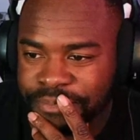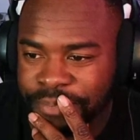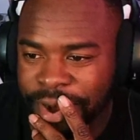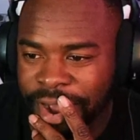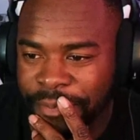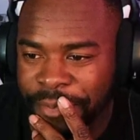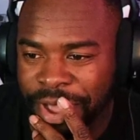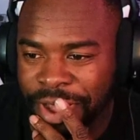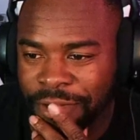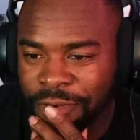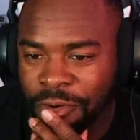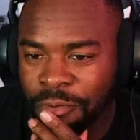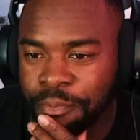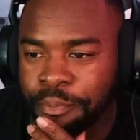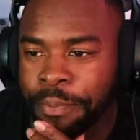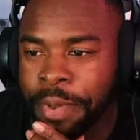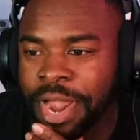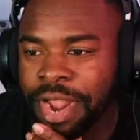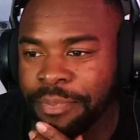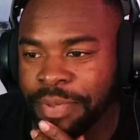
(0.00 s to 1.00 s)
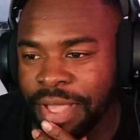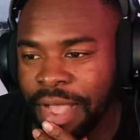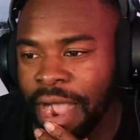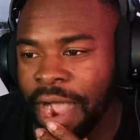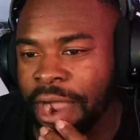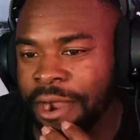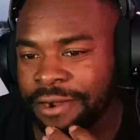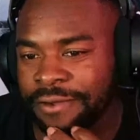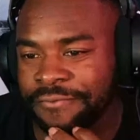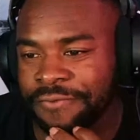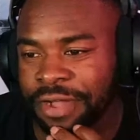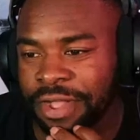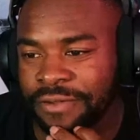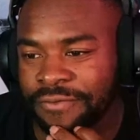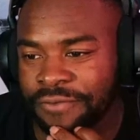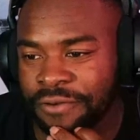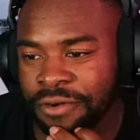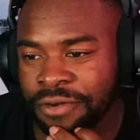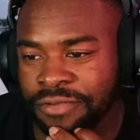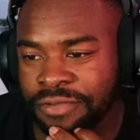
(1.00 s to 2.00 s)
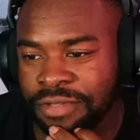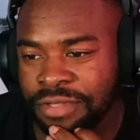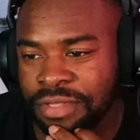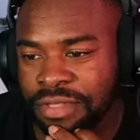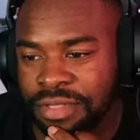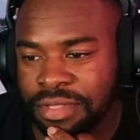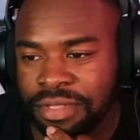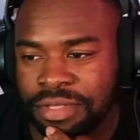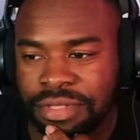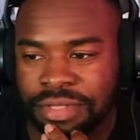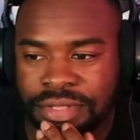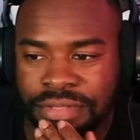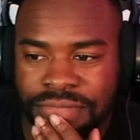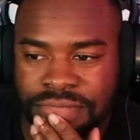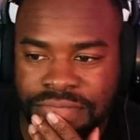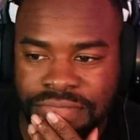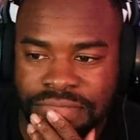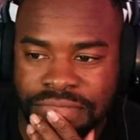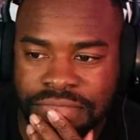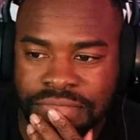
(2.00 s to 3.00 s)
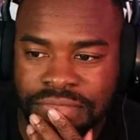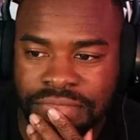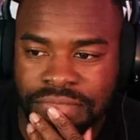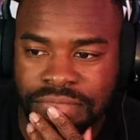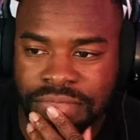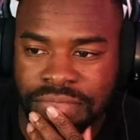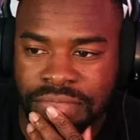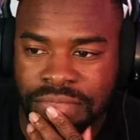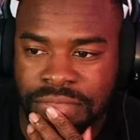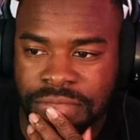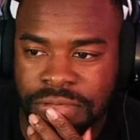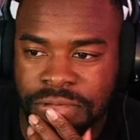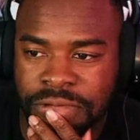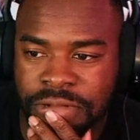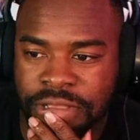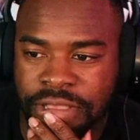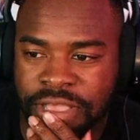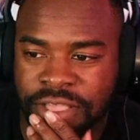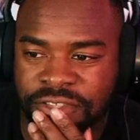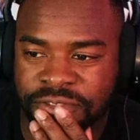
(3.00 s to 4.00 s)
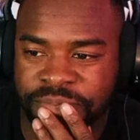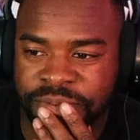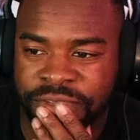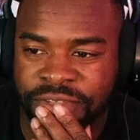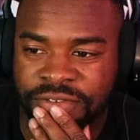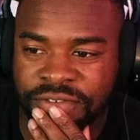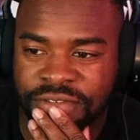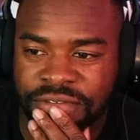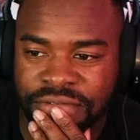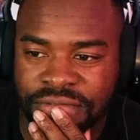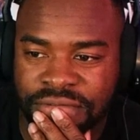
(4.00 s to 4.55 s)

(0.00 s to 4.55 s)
Spider Man no better be higher than fucking Frozen. Who the King's Speech?